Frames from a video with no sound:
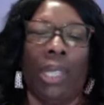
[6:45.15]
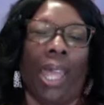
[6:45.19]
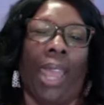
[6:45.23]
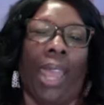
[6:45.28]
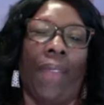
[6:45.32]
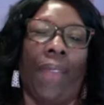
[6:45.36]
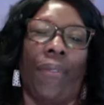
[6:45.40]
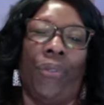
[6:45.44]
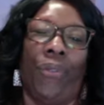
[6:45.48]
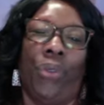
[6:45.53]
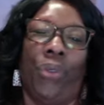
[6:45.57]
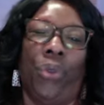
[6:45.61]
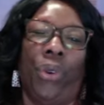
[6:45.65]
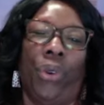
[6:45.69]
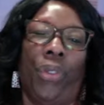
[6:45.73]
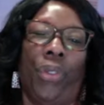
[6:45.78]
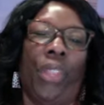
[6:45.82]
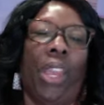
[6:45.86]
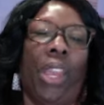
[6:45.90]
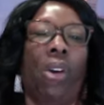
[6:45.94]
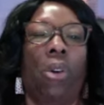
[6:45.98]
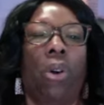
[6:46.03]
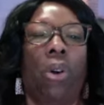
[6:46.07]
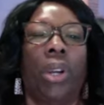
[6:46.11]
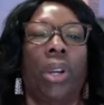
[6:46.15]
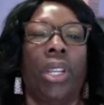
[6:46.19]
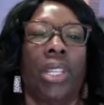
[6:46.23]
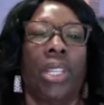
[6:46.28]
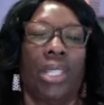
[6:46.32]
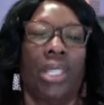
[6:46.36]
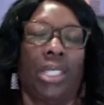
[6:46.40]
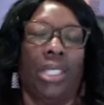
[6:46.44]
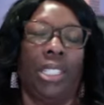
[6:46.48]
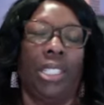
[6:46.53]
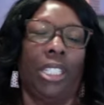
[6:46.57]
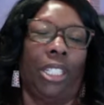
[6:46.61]
like for the
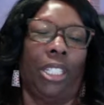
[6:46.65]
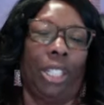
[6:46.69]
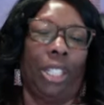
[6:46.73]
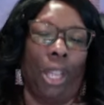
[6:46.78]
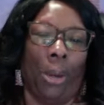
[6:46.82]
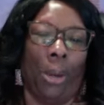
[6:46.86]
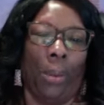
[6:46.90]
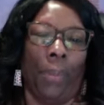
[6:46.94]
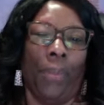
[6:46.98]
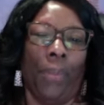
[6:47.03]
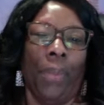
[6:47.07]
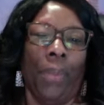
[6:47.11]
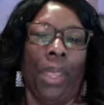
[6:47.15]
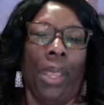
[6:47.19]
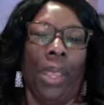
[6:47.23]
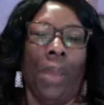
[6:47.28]
audience to know?